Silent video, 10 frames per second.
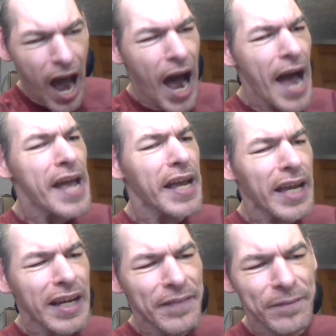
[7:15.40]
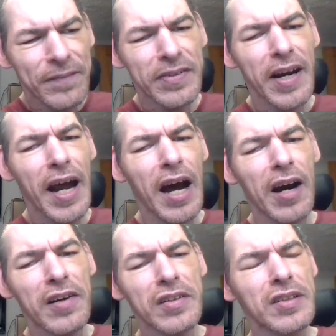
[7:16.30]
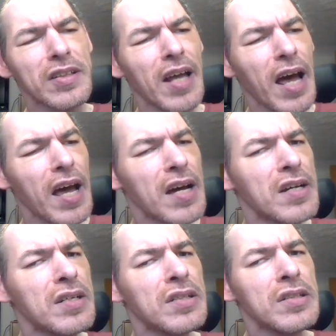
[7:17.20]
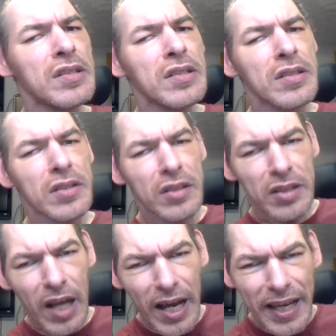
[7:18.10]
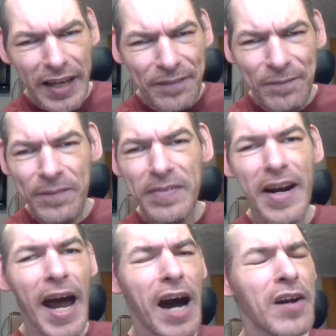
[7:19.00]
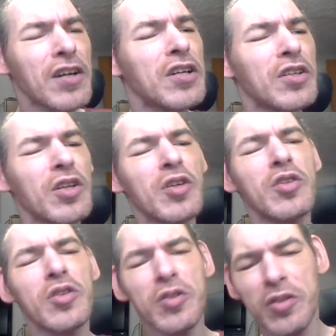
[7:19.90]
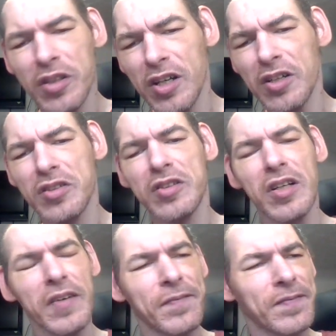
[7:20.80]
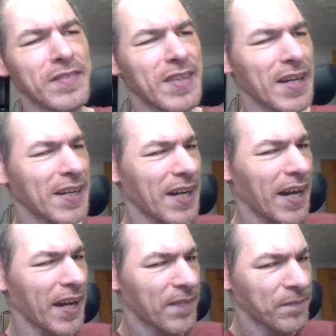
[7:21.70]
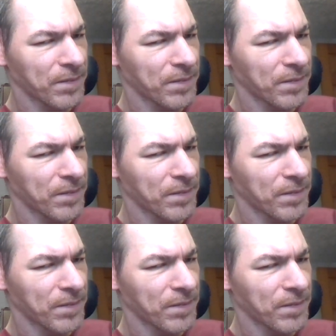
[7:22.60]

I am proud. I am proud to do YouTube, that guy.